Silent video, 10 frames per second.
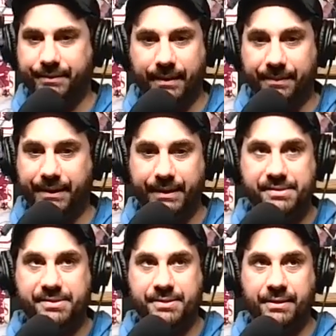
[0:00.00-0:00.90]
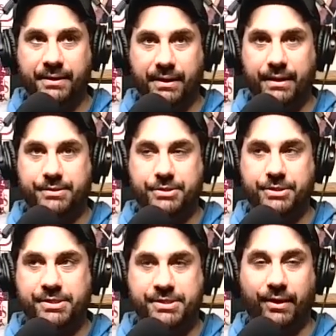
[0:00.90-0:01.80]
I mean, it's
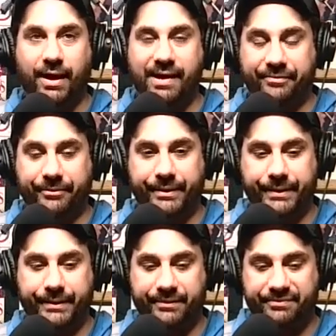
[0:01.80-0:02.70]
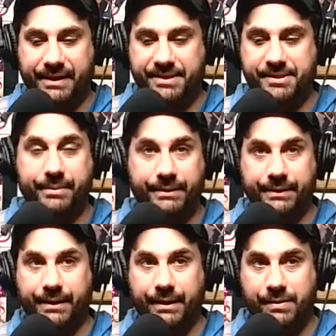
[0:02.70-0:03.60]
just offering the
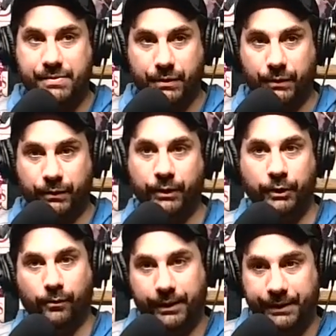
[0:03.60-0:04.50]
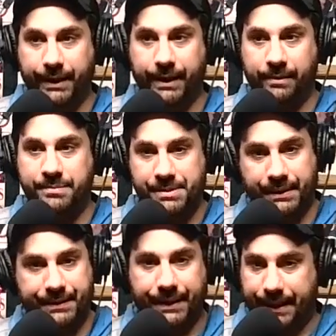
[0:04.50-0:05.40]
flexibility to win games and let
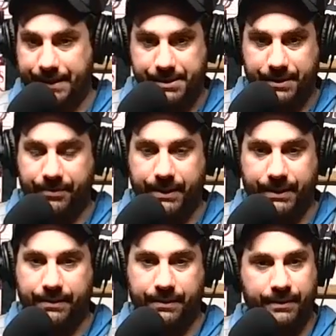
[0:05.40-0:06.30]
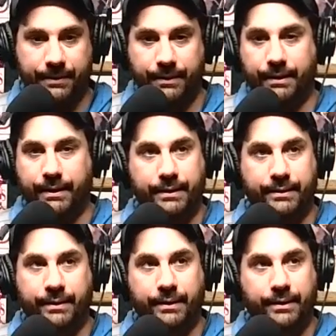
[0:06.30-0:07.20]
the guys get paid. And
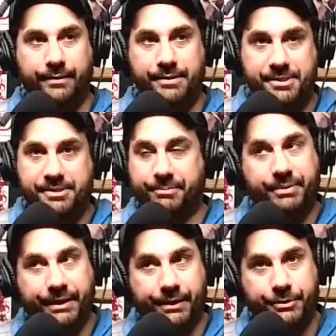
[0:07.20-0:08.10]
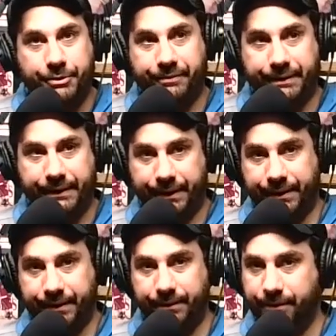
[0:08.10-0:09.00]
this is a player-driven
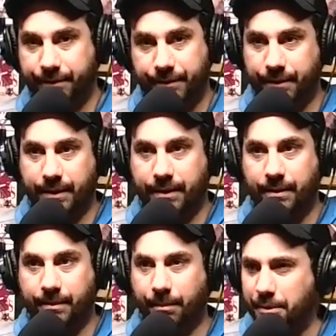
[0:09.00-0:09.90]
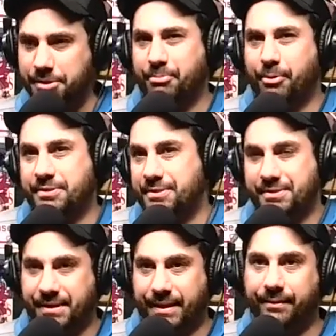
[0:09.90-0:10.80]
league. Most sports is
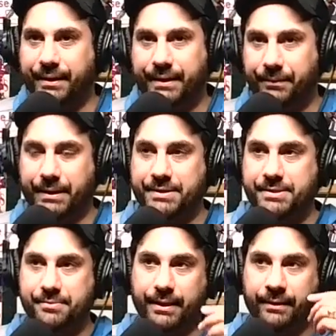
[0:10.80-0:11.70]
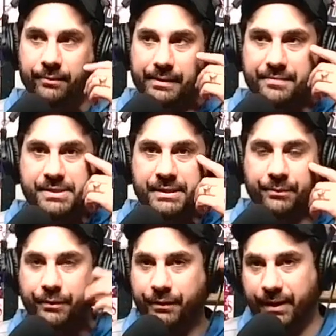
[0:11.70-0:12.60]
now, anyways, right? We've seen it
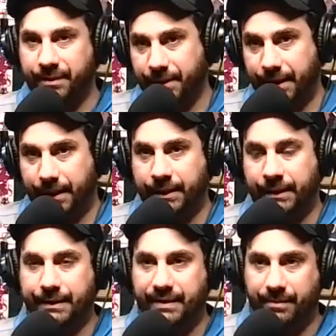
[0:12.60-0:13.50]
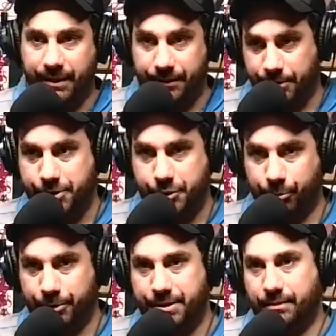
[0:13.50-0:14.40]
with the NBA. They make their super
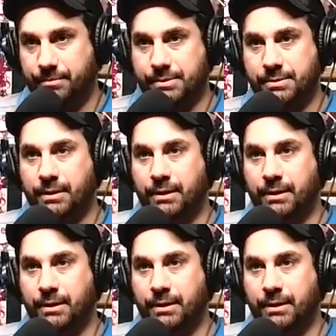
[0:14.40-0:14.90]
teams.